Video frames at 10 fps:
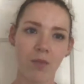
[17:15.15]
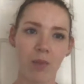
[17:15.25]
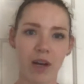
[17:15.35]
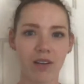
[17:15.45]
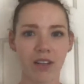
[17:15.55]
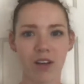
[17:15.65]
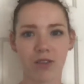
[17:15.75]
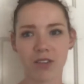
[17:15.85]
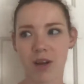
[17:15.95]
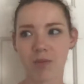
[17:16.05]
But,
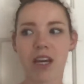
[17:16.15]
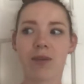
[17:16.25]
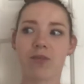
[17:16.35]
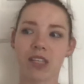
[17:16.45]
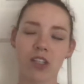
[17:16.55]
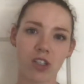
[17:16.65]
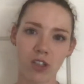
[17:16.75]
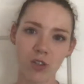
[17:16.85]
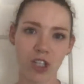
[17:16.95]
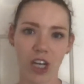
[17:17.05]
sometimes things
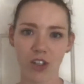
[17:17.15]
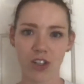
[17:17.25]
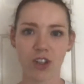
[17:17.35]
do change,